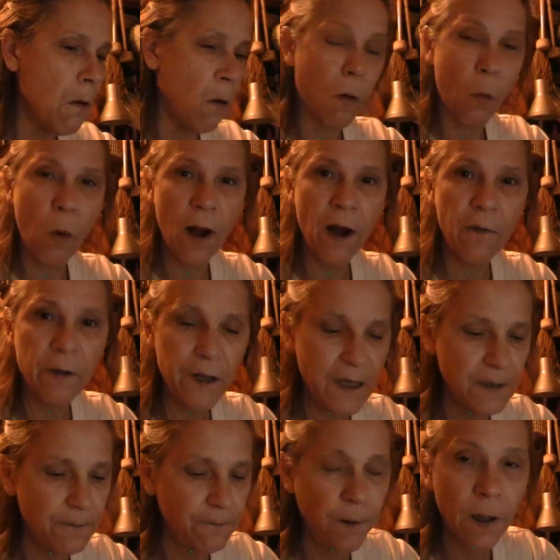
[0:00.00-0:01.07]
Or whatever
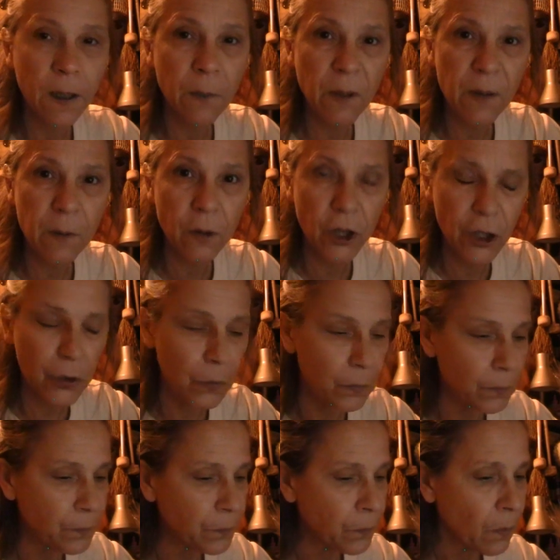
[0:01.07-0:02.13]
these fucking people do.
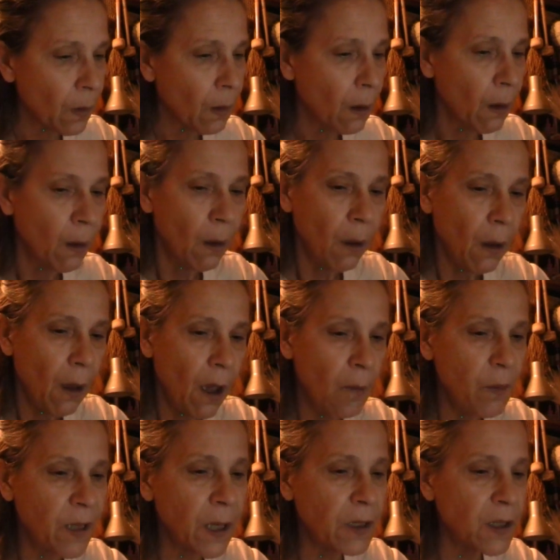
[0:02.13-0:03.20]

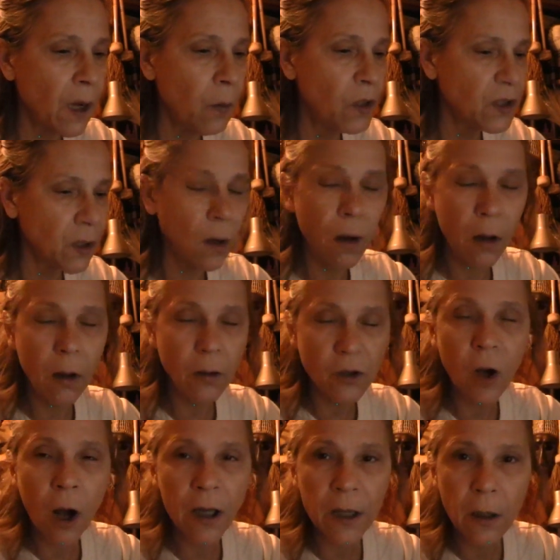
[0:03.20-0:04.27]
And because I was
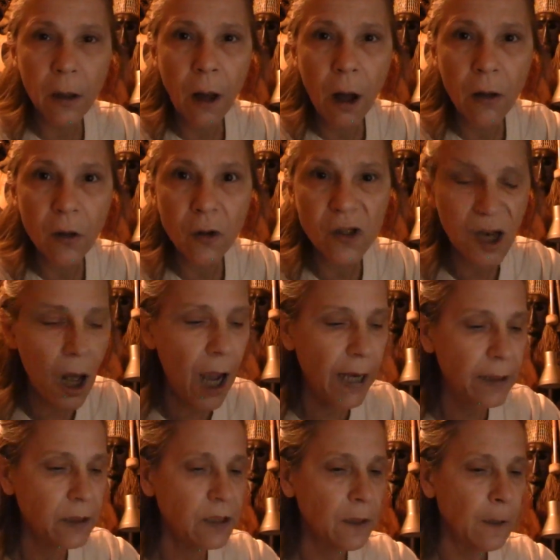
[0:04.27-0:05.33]
talking along those
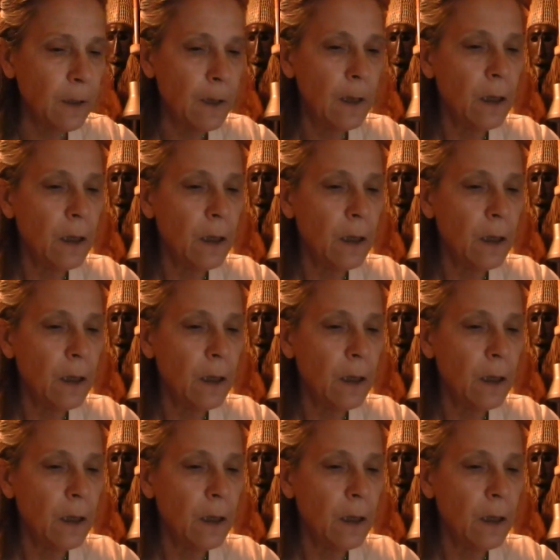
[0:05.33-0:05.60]
lines,